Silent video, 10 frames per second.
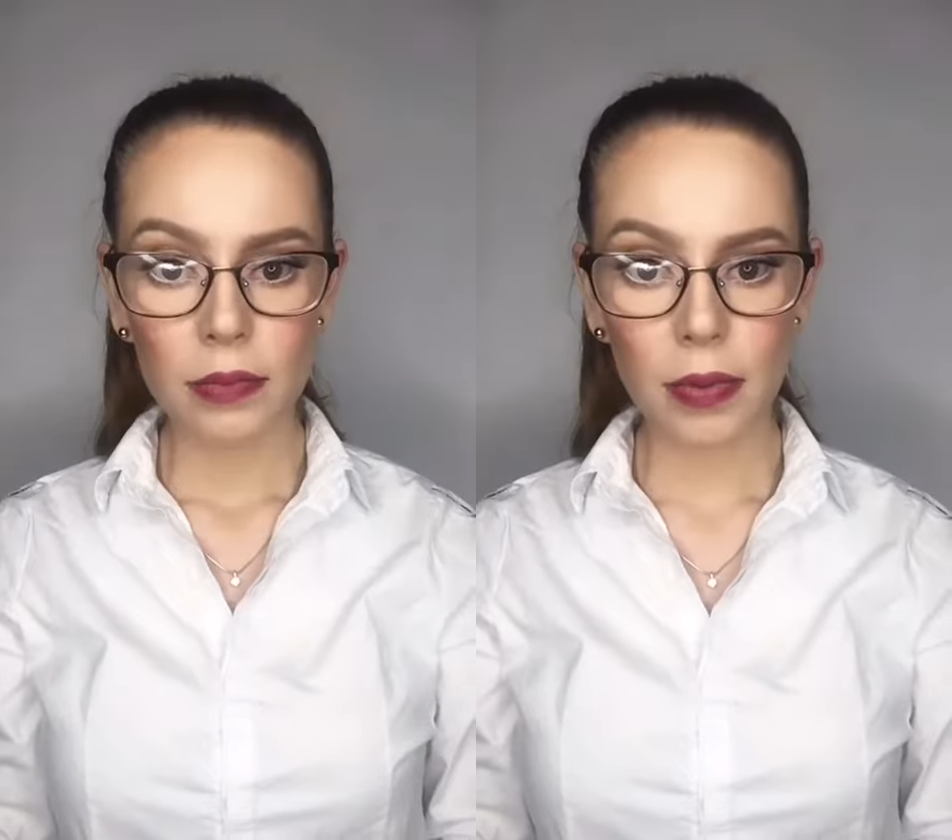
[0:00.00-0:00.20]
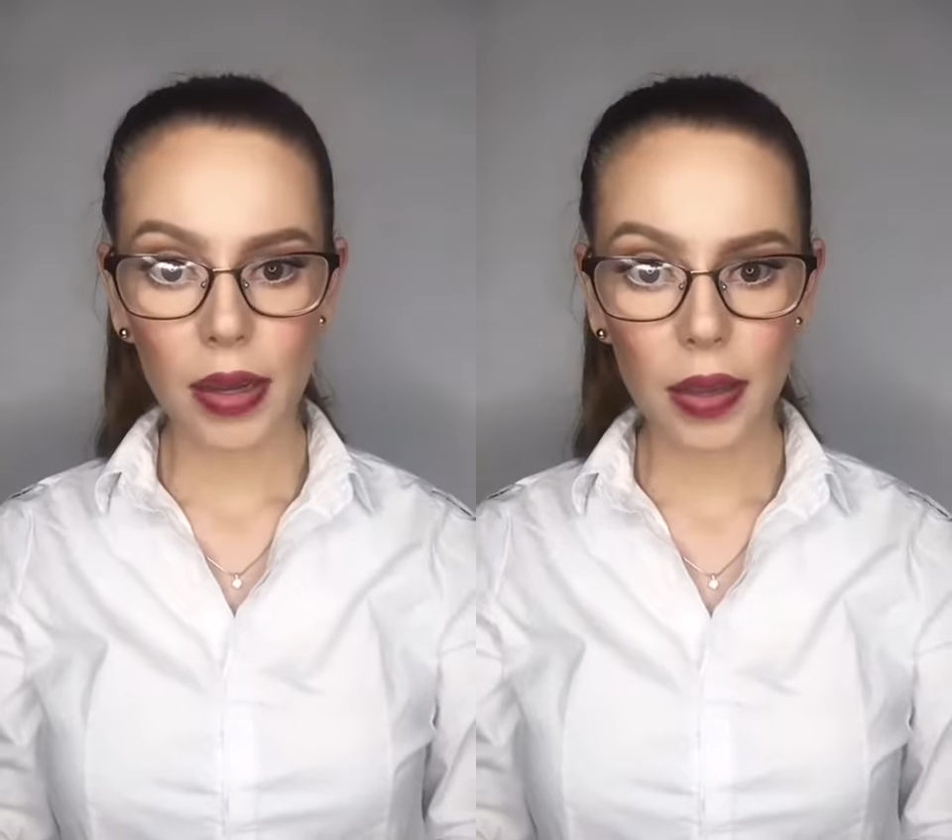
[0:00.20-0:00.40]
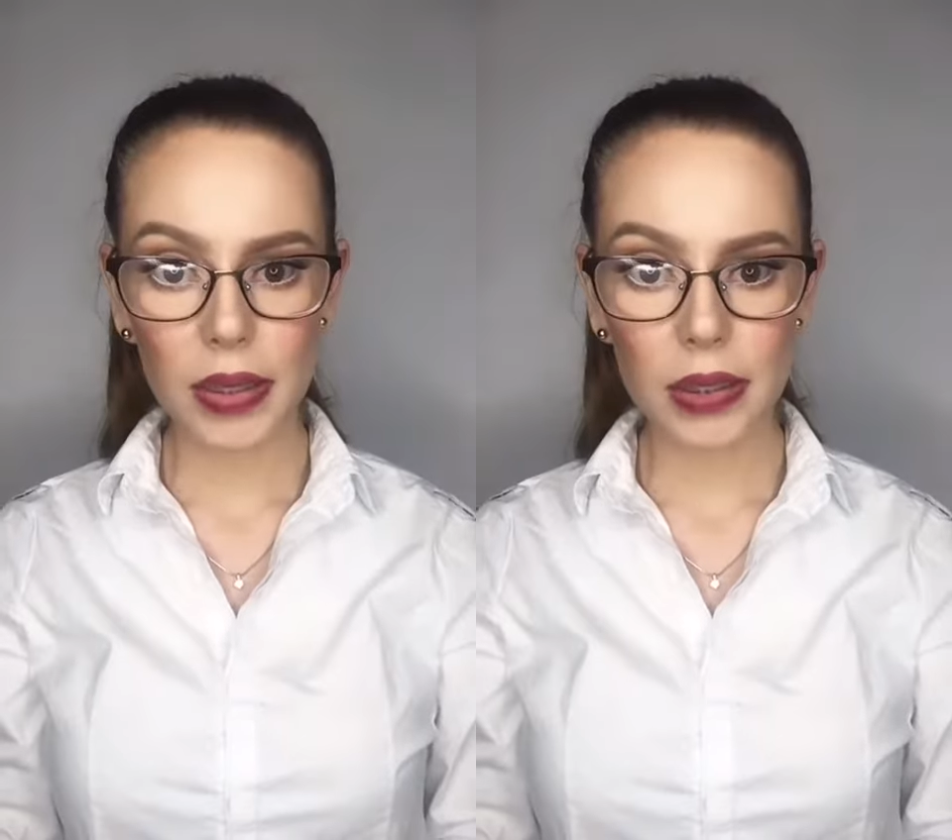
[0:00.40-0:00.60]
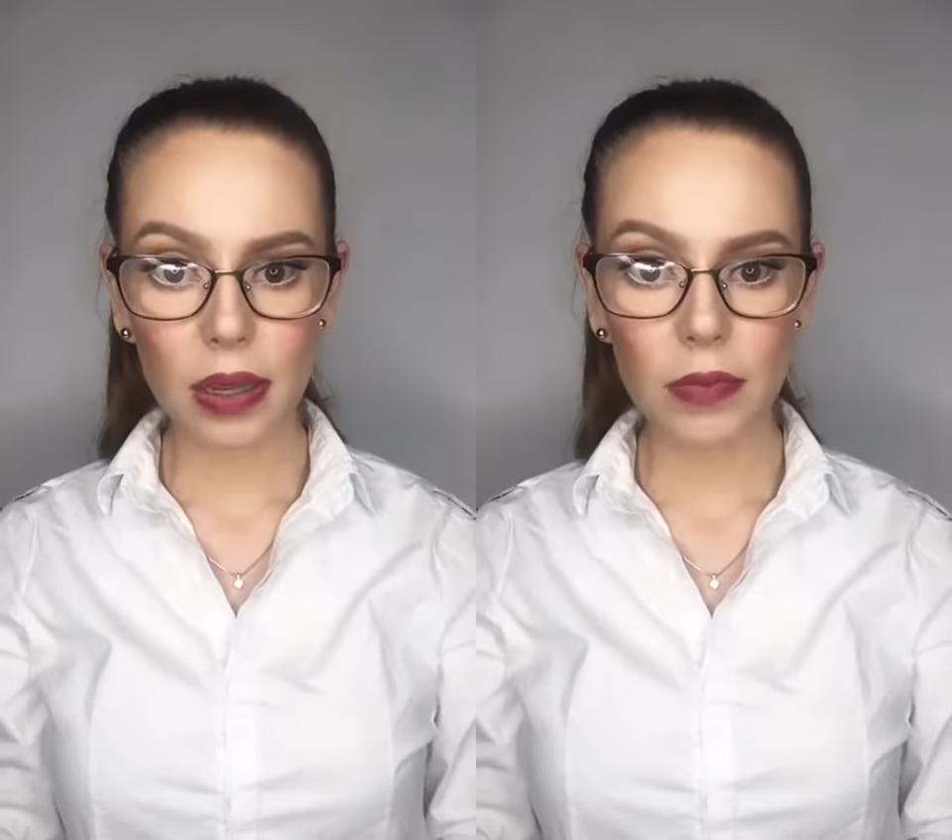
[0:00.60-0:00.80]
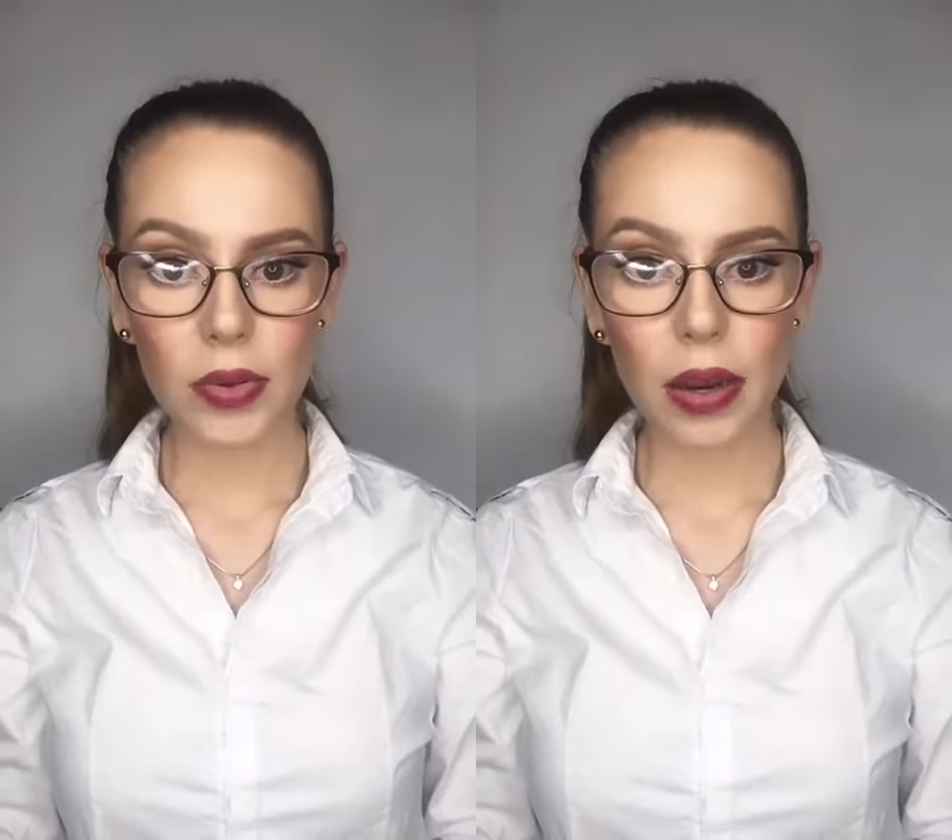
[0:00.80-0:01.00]
My name is
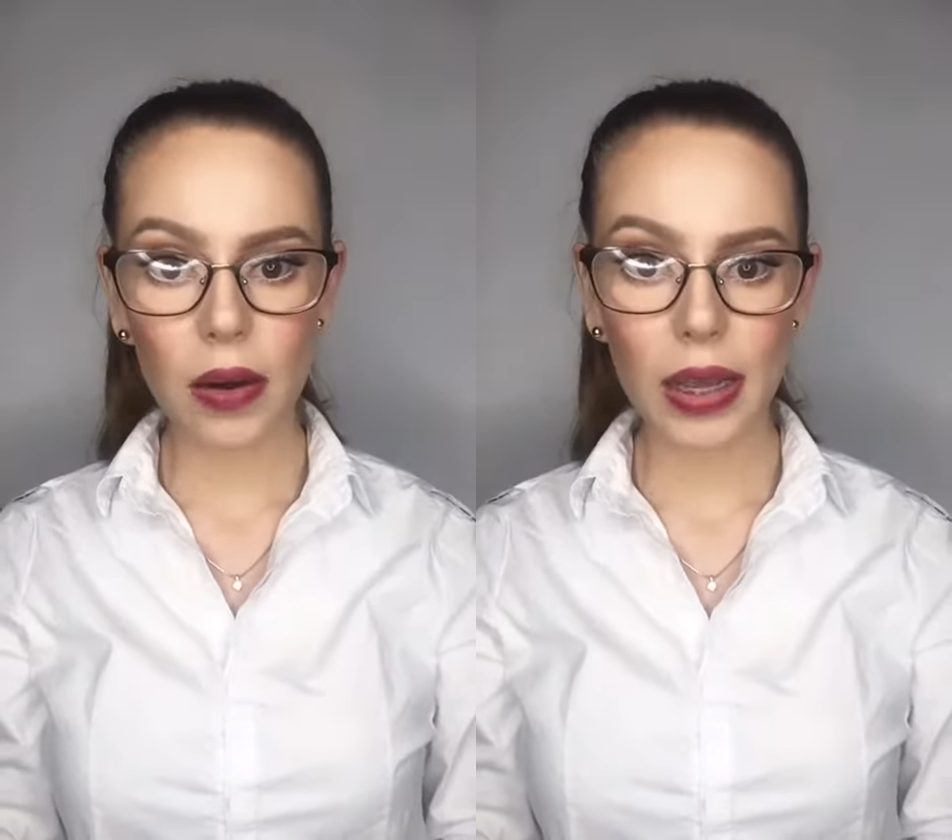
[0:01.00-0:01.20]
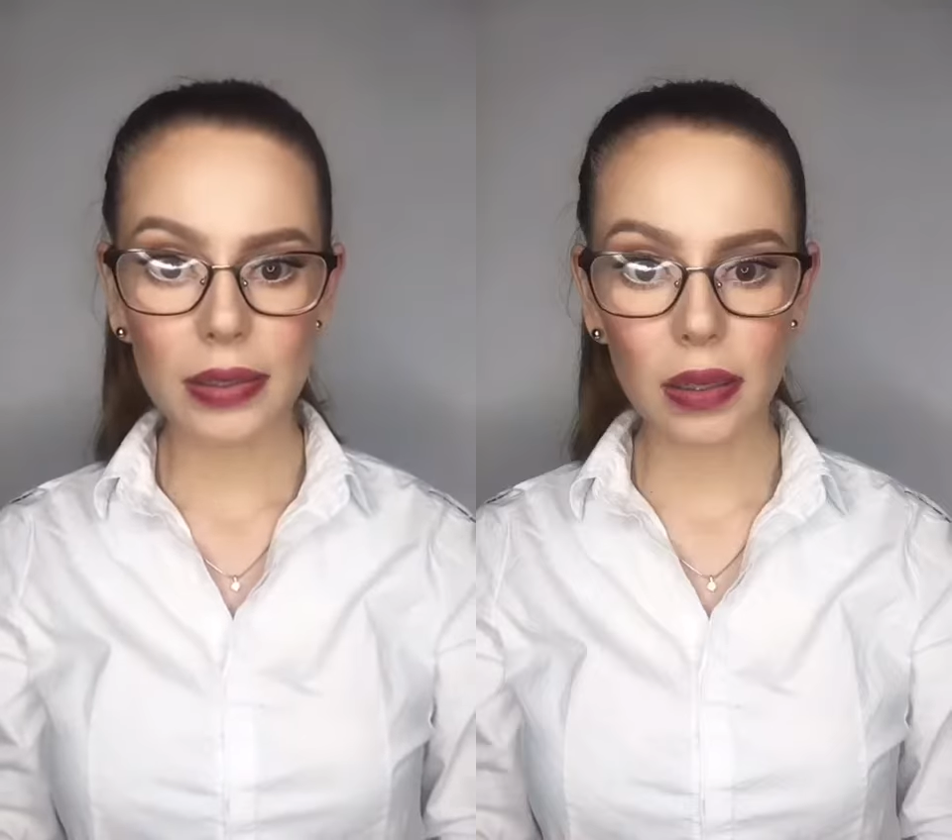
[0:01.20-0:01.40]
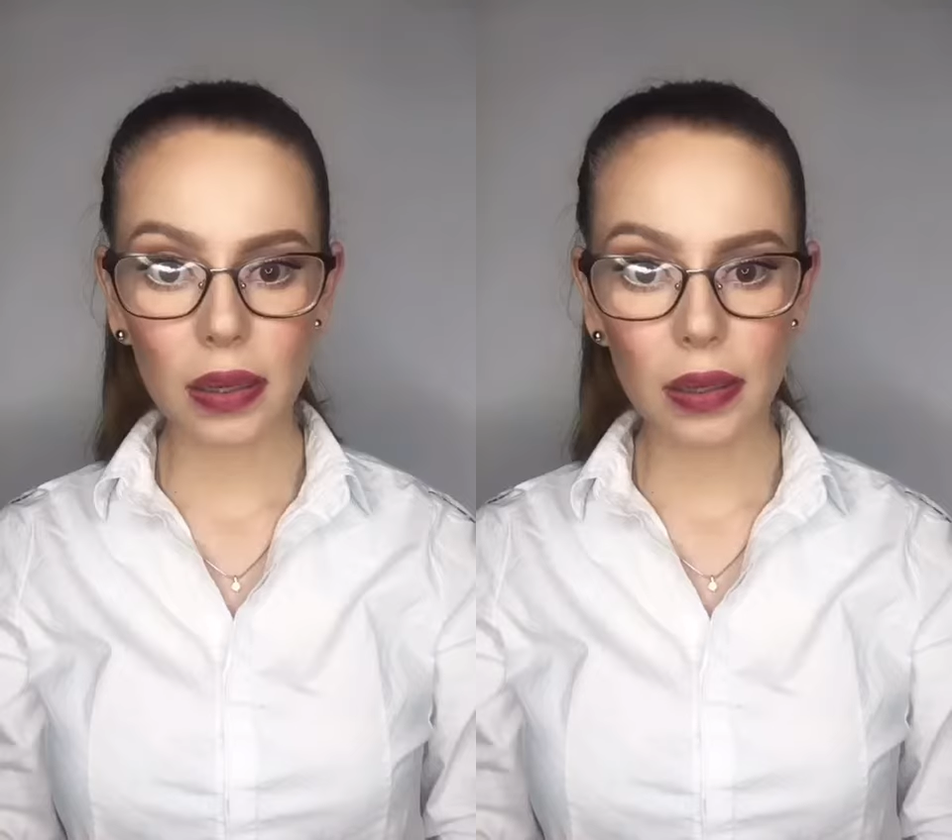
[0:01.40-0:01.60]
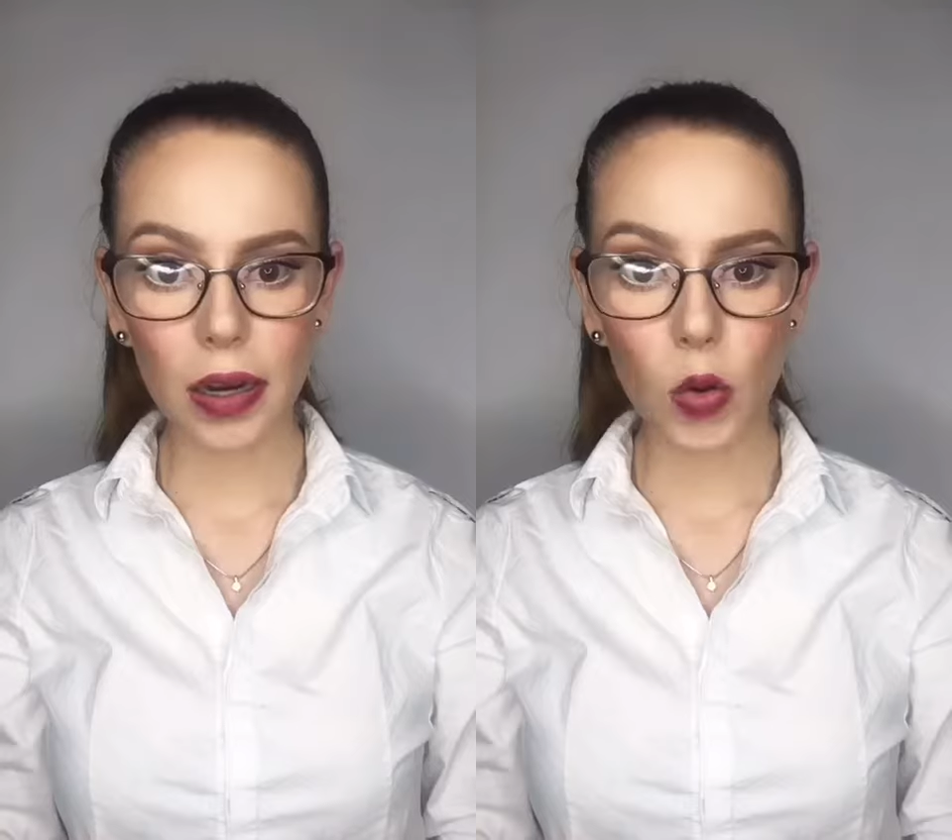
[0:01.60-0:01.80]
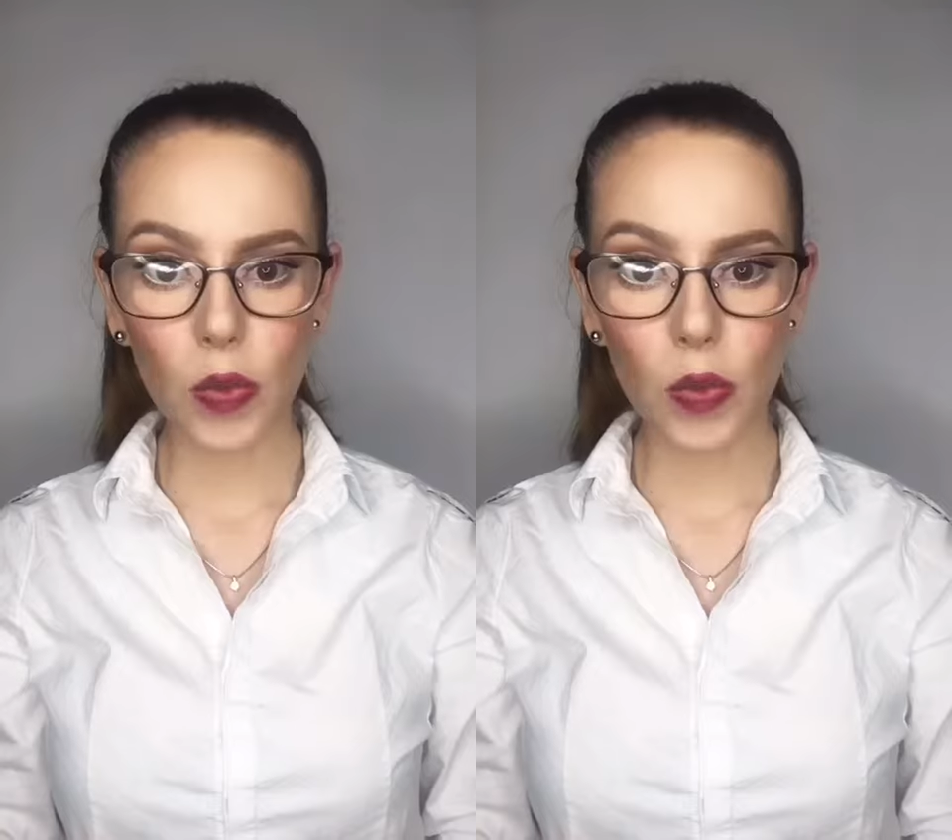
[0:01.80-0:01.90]
Diana Montero, gas engineer